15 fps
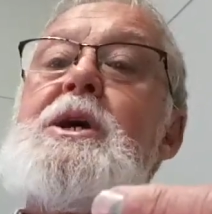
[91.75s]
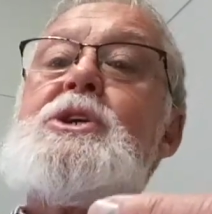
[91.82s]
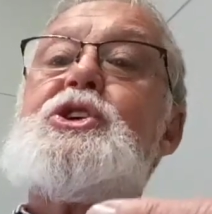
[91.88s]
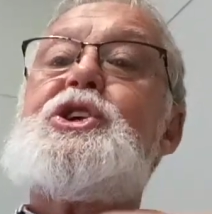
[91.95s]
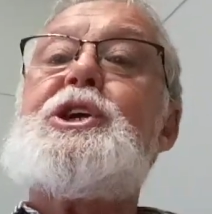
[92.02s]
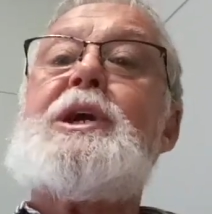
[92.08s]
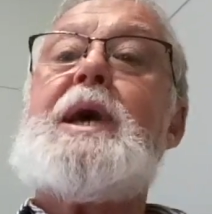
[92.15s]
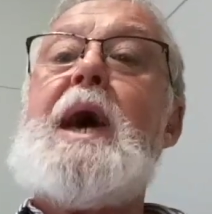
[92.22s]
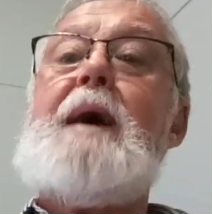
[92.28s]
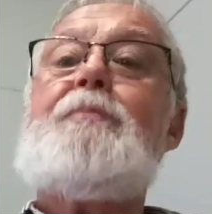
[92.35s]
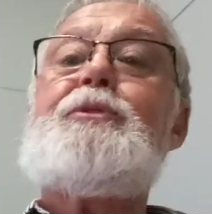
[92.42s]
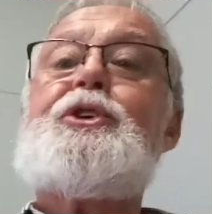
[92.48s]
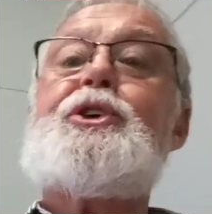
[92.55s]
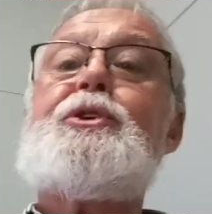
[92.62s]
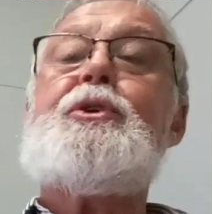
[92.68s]
she
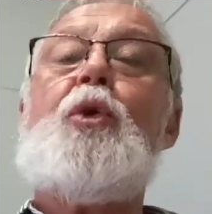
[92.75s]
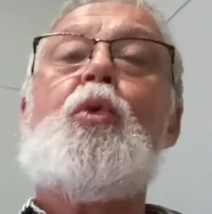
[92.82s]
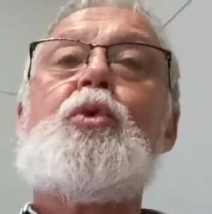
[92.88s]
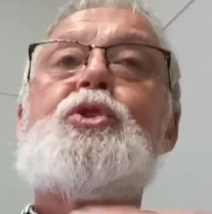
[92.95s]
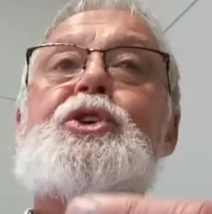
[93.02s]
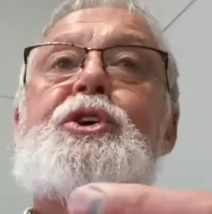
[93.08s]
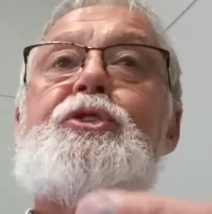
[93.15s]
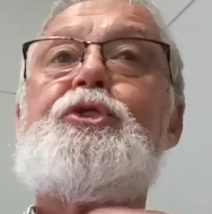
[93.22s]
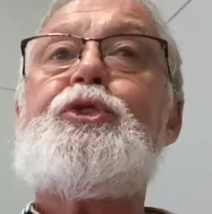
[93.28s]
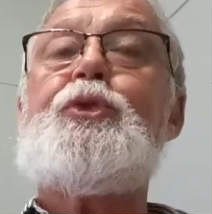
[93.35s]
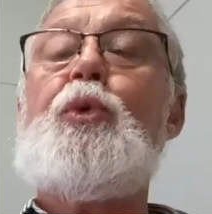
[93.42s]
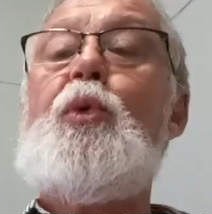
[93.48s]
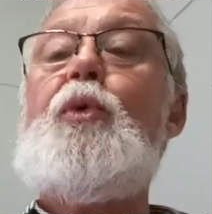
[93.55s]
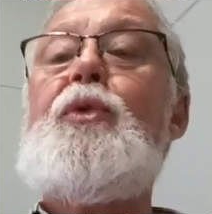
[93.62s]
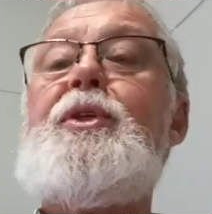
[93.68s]

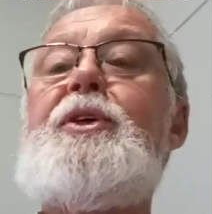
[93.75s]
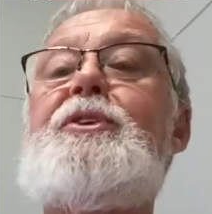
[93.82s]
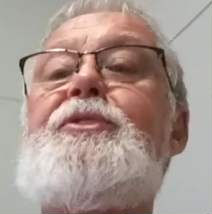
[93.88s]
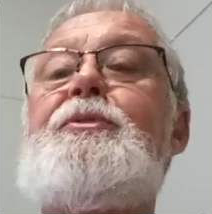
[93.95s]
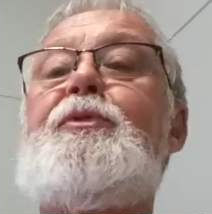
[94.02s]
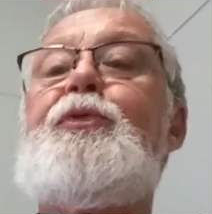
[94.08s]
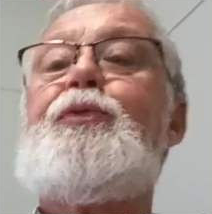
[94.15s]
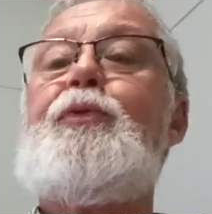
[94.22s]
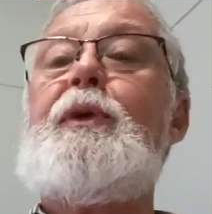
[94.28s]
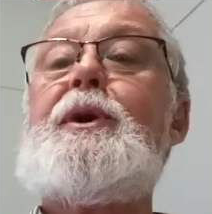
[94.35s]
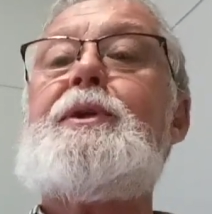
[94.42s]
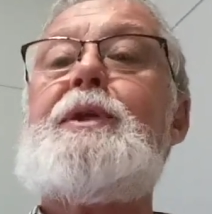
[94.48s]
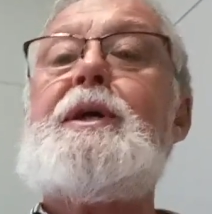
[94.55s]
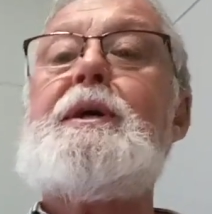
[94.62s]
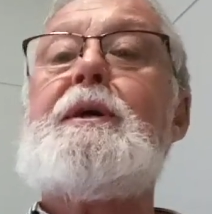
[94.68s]
saw this
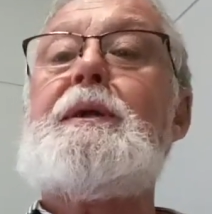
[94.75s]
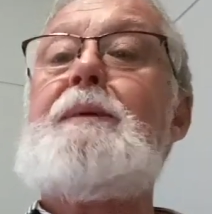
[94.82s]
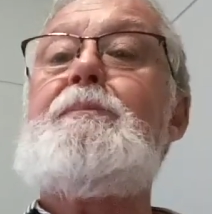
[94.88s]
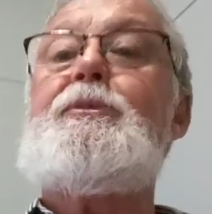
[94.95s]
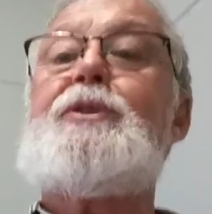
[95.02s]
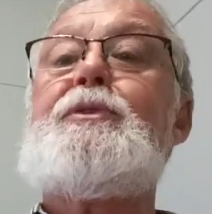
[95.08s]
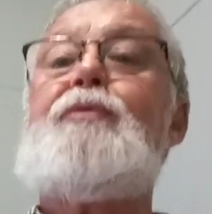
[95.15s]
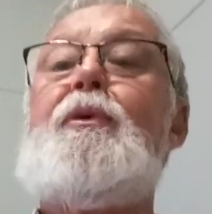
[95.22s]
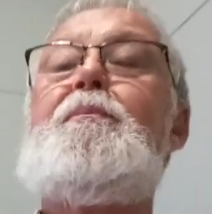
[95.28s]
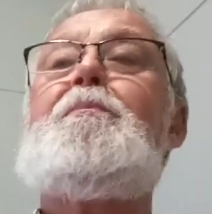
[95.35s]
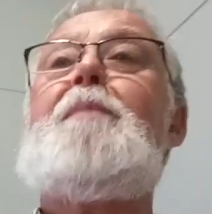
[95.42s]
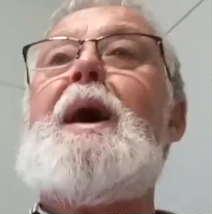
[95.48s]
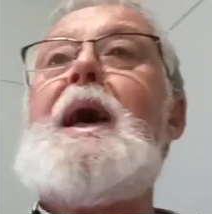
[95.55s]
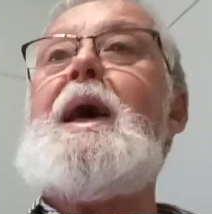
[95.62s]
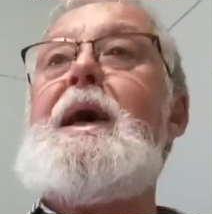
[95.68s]
fleeting glimpse of a
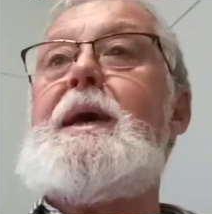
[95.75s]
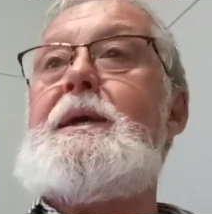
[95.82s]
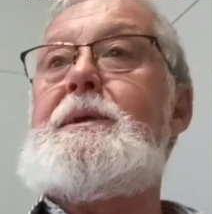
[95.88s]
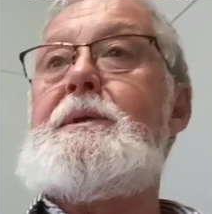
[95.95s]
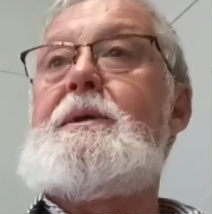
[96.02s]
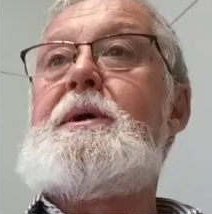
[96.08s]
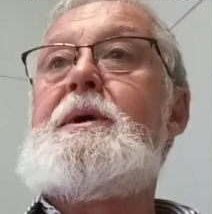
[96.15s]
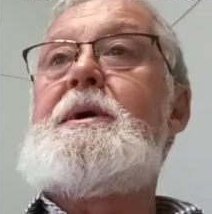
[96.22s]
man,